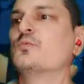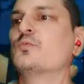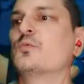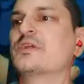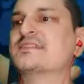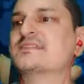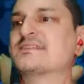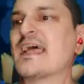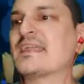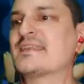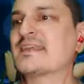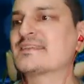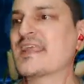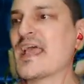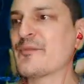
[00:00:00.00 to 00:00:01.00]
with
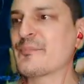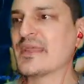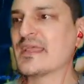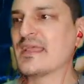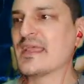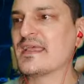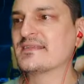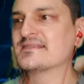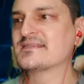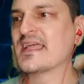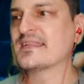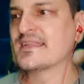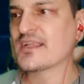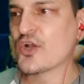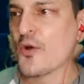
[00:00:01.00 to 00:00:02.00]
static typing and
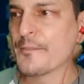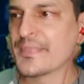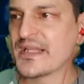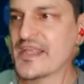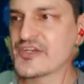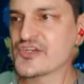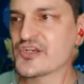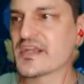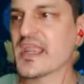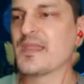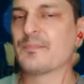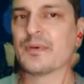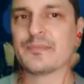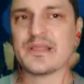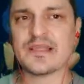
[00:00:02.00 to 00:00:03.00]
static compilation
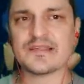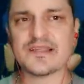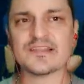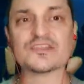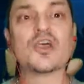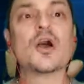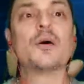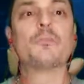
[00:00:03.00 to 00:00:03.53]
capabilities.